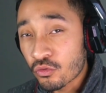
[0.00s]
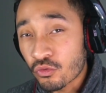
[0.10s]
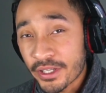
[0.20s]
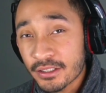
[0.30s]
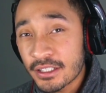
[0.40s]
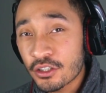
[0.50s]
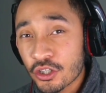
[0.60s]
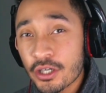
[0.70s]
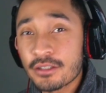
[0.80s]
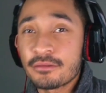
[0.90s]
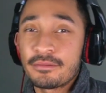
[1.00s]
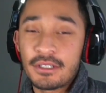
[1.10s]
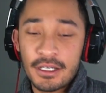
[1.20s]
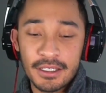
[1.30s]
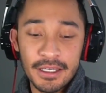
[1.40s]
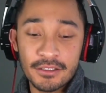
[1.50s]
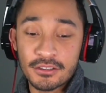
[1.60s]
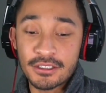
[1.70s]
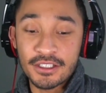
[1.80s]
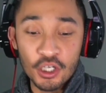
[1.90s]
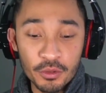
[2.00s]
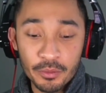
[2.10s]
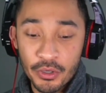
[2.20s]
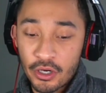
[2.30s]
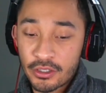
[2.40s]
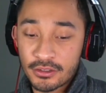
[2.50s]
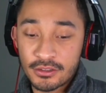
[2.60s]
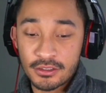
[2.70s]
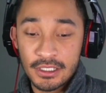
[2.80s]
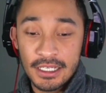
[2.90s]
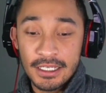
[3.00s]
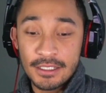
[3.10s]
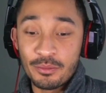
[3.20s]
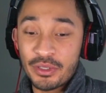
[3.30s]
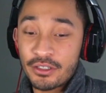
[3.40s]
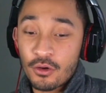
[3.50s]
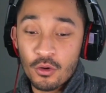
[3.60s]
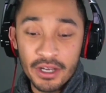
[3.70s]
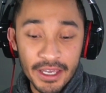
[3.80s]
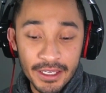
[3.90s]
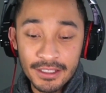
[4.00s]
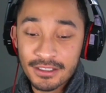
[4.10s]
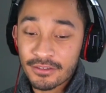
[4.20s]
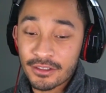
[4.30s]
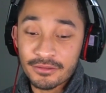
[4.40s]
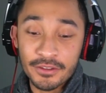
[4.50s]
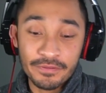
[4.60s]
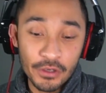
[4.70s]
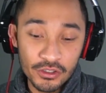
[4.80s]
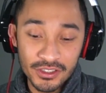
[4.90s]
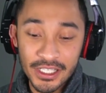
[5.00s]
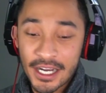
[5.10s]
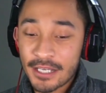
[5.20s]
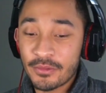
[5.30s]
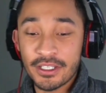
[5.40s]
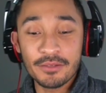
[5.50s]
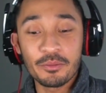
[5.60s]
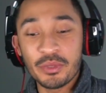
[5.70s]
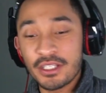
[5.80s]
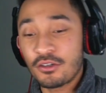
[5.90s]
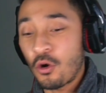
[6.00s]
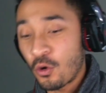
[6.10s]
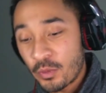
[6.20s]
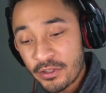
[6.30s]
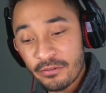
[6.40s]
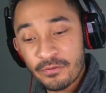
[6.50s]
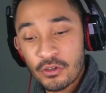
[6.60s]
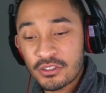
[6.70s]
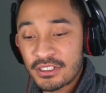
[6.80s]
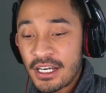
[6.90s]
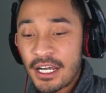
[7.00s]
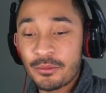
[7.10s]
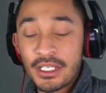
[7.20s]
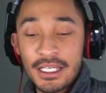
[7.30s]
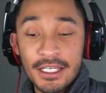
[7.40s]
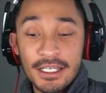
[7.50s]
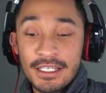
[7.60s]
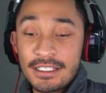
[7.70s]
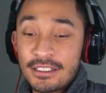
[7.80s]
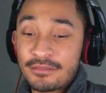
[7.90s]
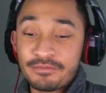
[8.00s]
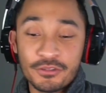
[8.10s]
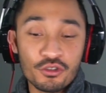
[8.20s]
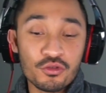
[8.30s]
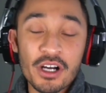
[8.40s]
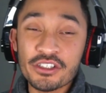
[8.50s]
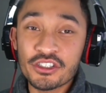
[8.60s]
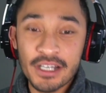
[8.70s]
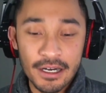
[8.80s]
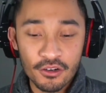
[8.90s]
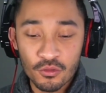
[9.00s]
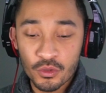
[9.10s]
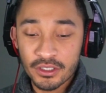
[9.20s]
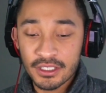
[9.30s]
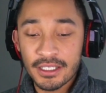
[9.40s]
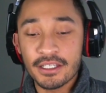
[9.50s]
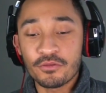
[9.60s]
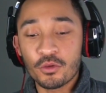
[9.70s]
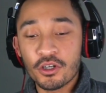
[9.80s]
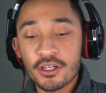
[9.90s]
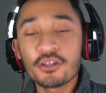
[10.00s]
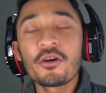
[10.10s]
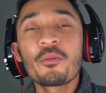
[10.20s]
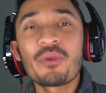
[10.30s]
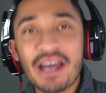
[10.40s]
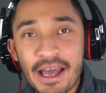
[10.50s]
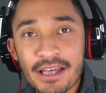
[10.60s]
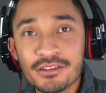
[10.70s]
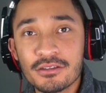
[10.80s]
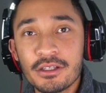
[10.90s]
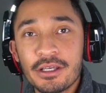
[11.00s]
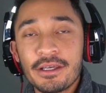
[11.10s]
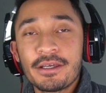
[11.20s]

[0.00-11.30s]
really good against Gilbert Burns. He beat Jorge the first time. He beat Colby the first time. He crushed Tyron Woodley. And if we're gonna go past